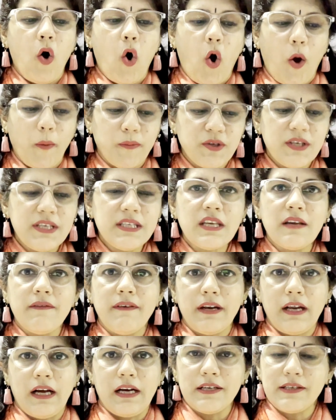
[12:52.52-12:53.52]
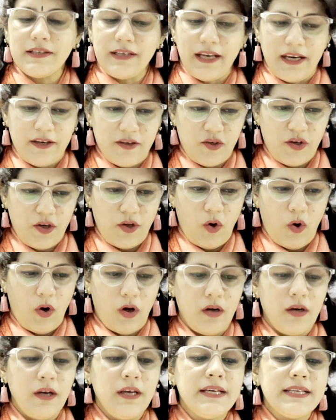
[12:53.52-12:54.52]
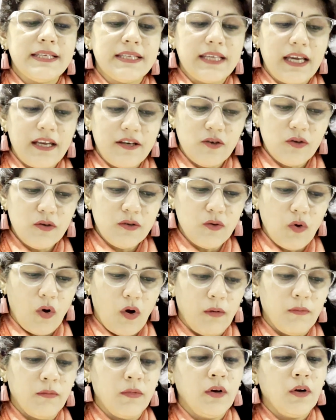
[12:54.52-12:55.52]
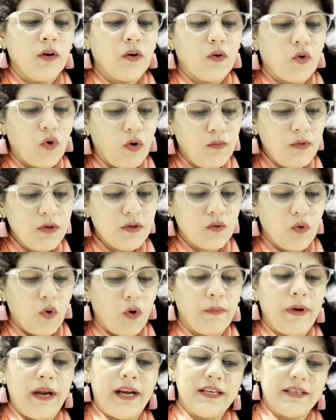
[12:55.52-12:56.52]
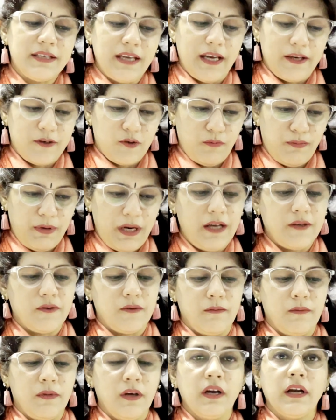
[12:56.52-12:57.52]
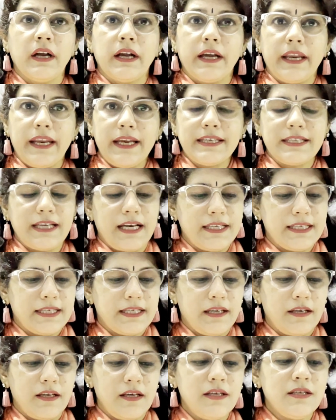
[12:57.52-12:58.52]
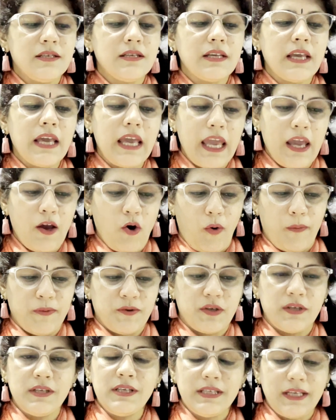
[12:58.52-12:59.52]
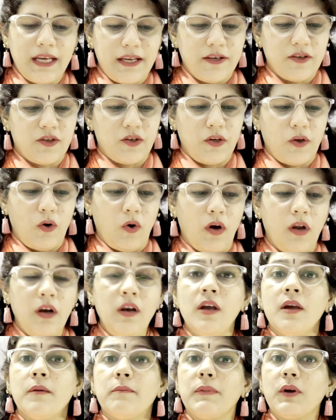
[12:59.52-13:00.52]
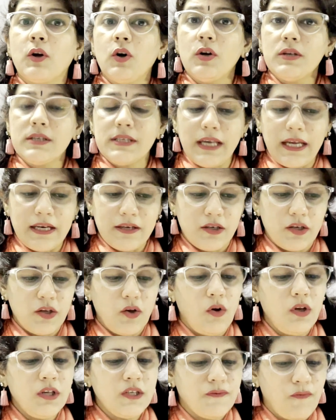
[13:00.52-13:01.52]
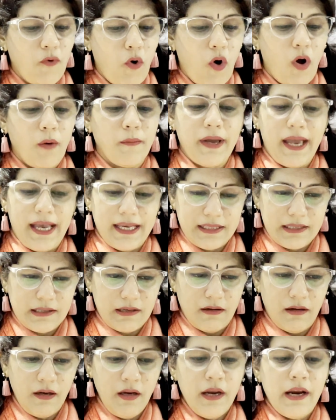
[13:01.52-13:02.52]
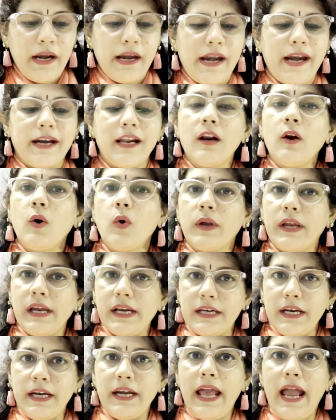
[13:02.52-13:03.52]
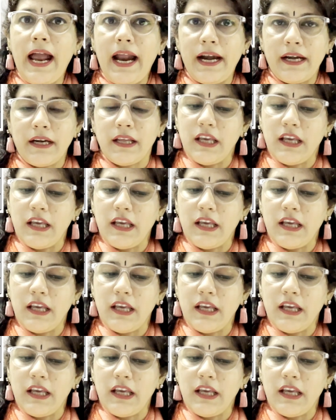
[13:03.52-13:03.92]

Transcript: Options given are centriole, centrosome, chromosome and cytoplasm. Correct answer is A option, centriole, because centrioles form ester that are located at